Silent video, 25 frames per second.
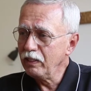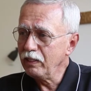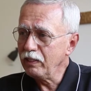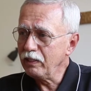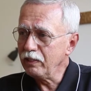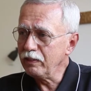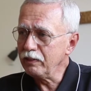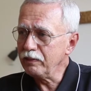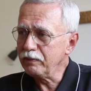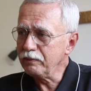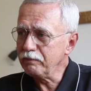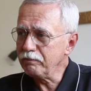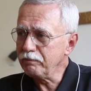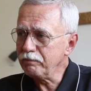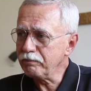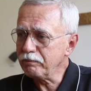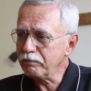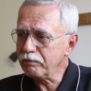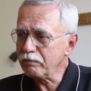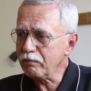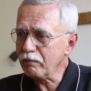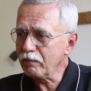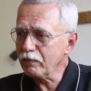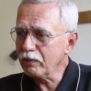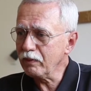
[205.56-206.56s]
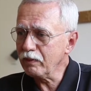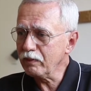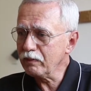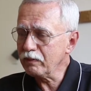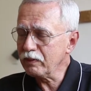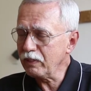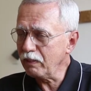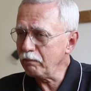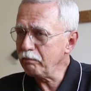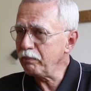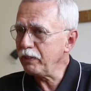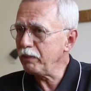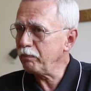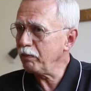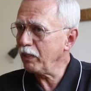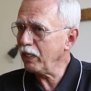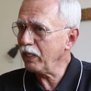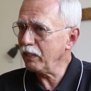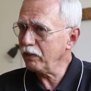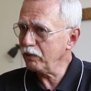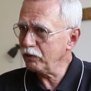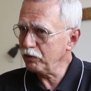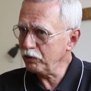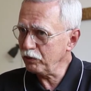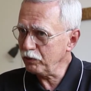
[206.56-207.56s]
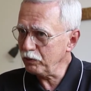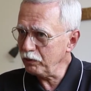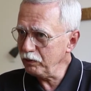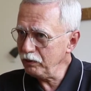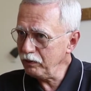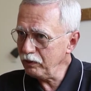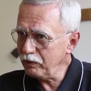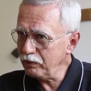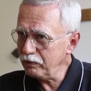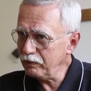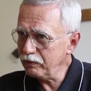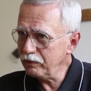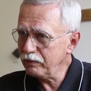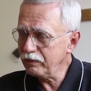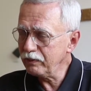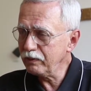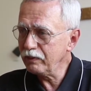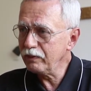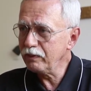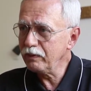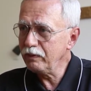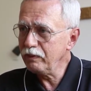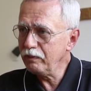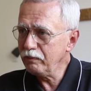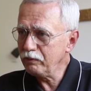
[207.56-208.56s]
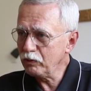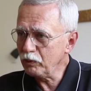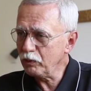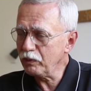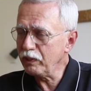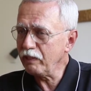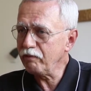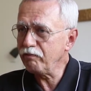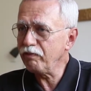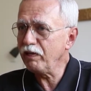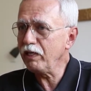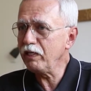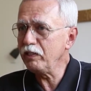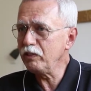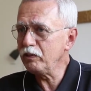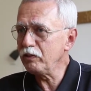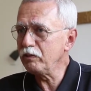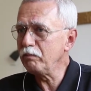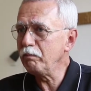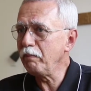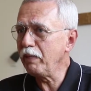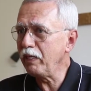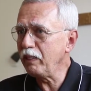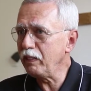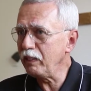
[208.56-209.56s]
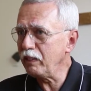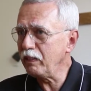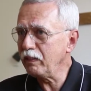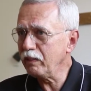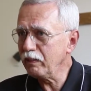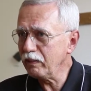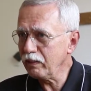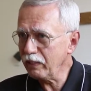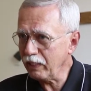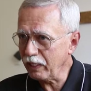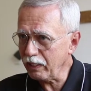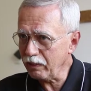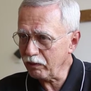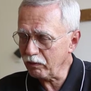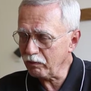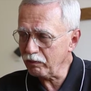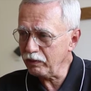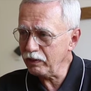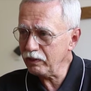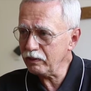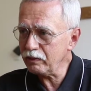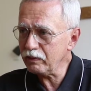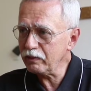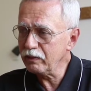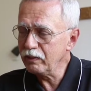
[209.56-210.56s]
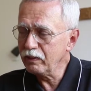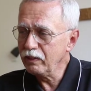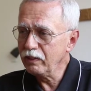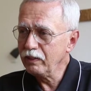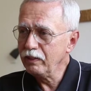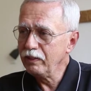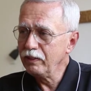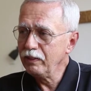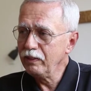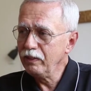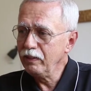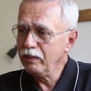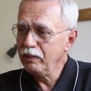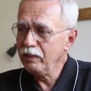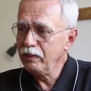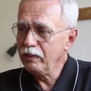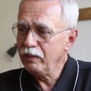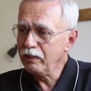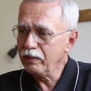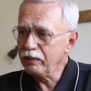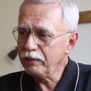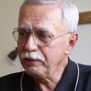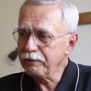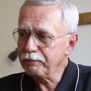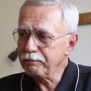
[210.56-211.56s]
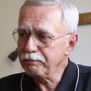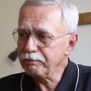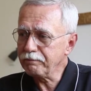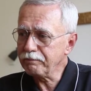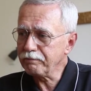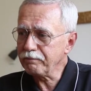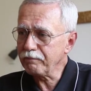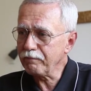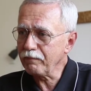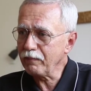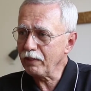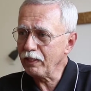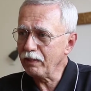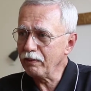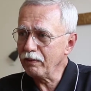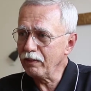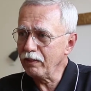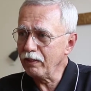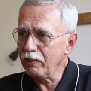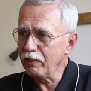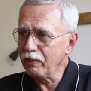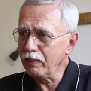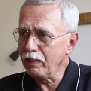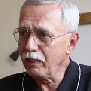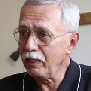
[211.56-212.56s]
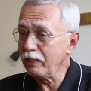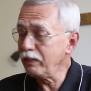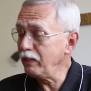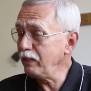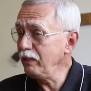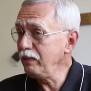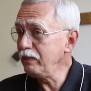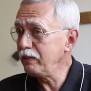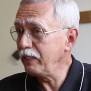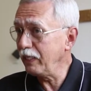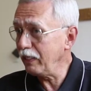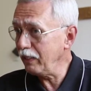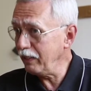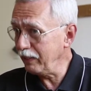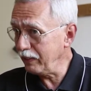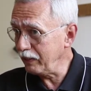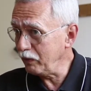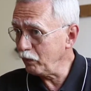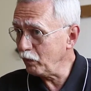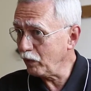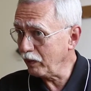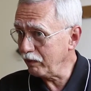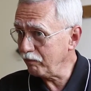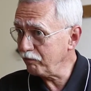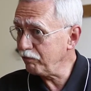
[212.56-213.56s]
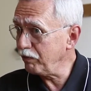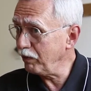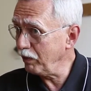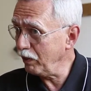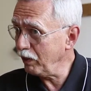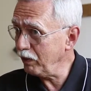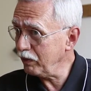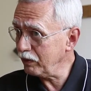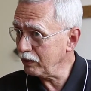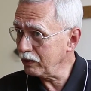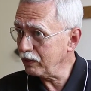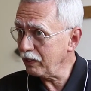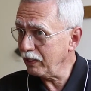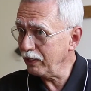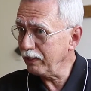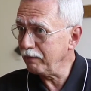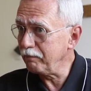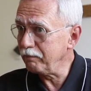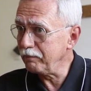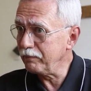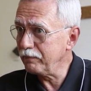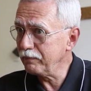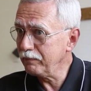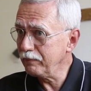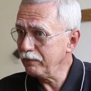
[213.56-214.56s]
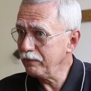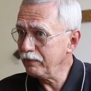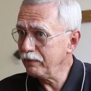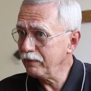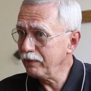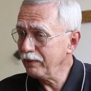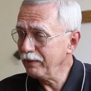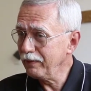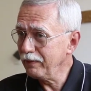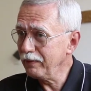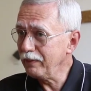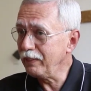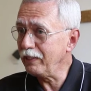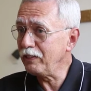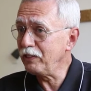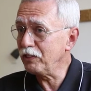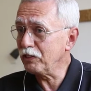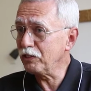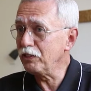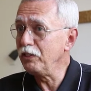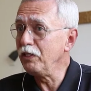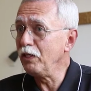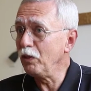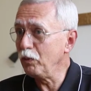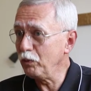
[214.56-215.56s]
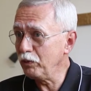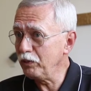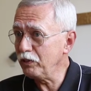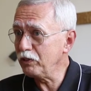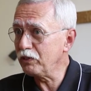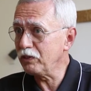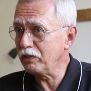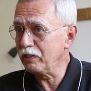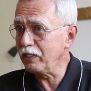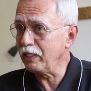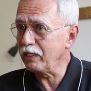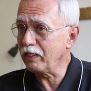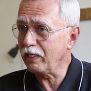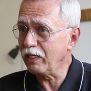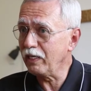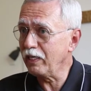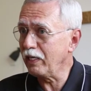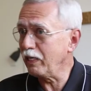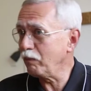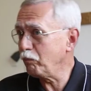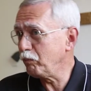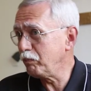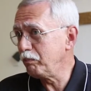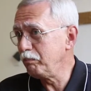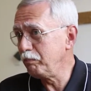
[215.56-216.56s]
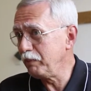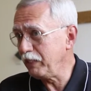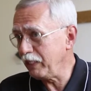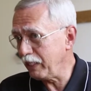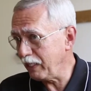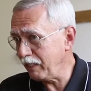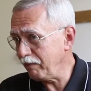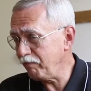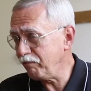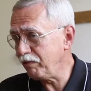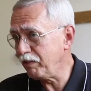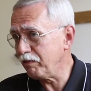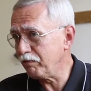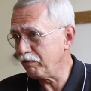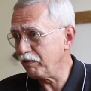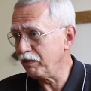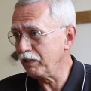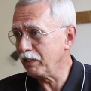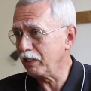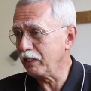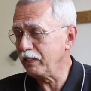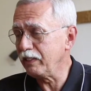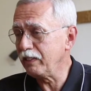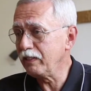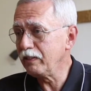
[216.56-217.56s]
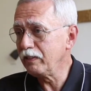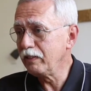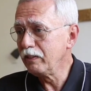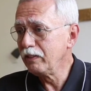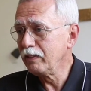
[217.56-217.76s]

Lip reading: Some people understood, so they fell into many categories. I didn't tell anyone for a long time. They just noticed that I behaved differently.